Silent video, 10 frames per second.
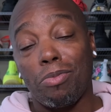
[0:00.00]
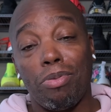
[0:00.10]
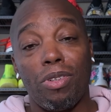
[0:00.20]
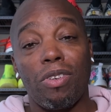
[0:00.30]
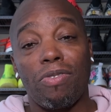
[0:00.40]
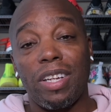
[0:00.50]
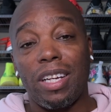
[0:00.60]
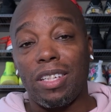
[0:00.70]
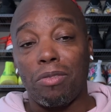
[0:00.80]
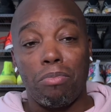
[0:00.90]
beautifully.
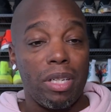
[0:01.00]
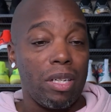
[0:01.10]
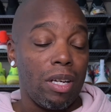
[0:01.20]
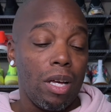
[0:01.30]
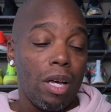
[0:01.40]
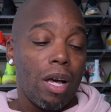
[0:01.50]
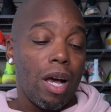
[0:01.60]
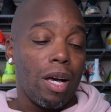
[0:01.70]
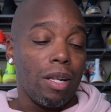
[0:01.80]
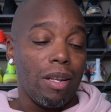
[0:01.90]
It has been
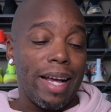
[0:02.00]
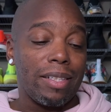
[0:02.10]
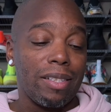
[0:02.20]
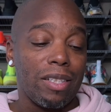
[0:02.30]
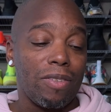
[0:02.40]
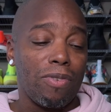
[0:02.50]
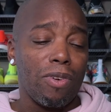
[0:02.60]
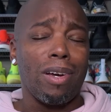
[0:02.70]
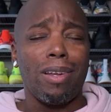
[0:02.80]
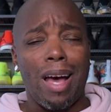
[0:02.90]
licensed
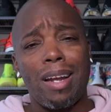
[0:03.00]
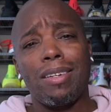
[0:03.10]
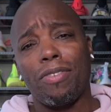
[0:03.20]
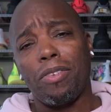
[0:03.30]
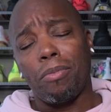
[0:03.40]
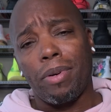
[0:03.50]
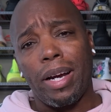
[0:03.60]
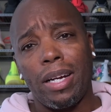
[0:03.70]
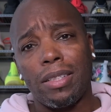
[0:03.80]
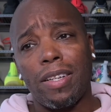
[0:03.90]
for a lot of different
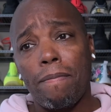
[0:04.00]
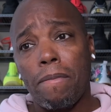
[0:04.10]
brands.